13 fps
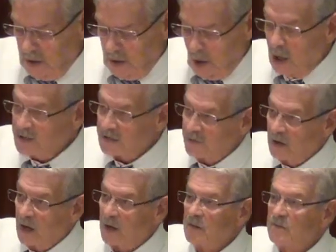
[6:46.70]
loss of
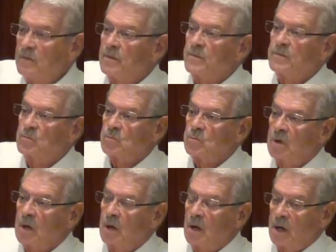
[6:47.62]
love,
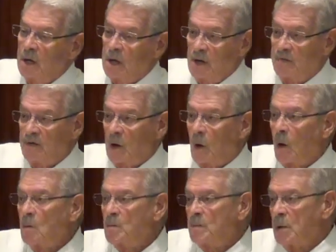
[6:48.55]
even
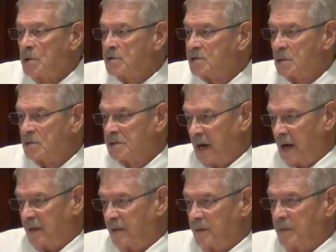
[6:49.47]
our own personal
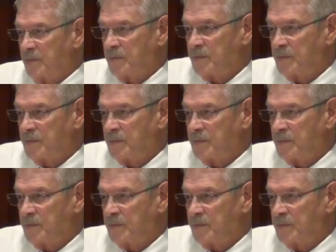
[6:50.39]
death.